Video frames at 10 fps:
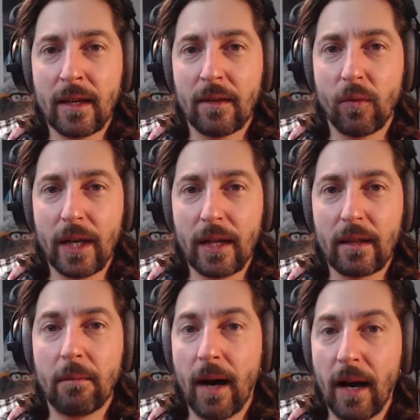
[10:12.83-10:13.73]

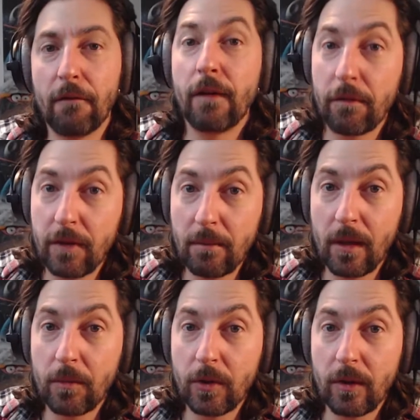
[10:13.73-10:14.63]
with my
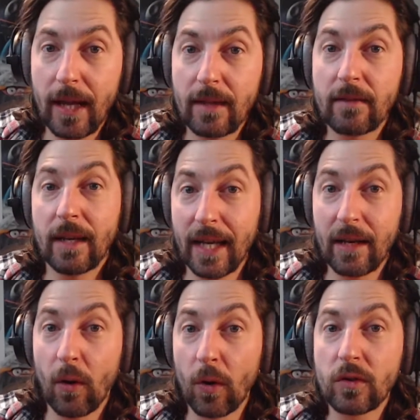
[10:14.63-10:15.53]
50mm lens and
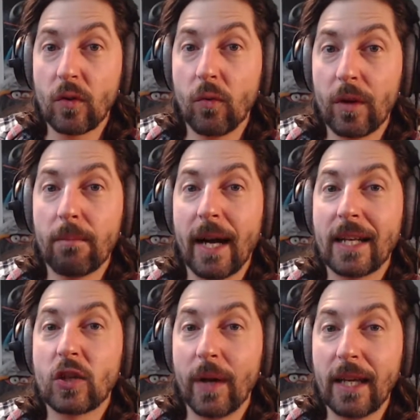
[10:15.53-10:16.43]
also with my
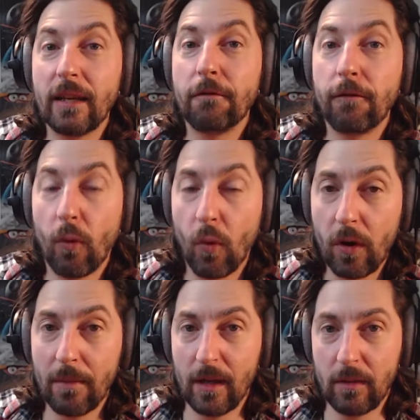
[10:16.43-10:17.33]

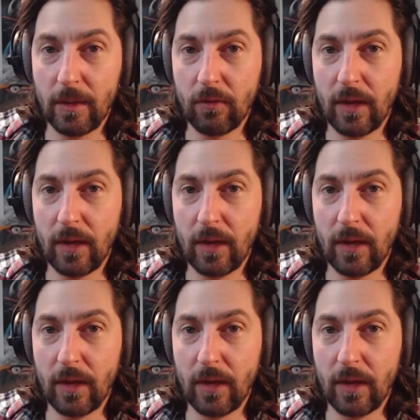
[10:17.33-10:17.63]
24mm